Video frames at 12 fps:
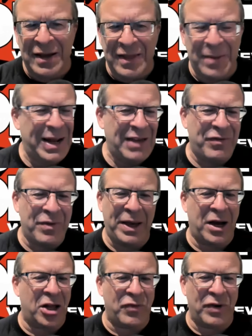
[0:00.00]
they might even
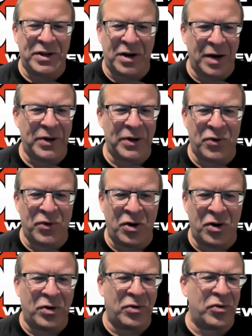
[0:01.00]
be on a retirement tour,
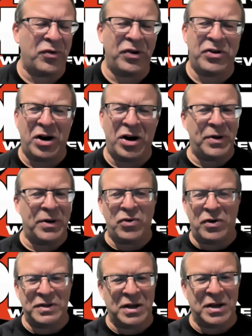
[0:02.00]
or a retirement
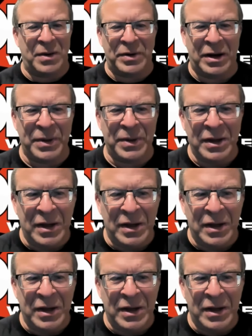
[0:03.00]
tour is coming up.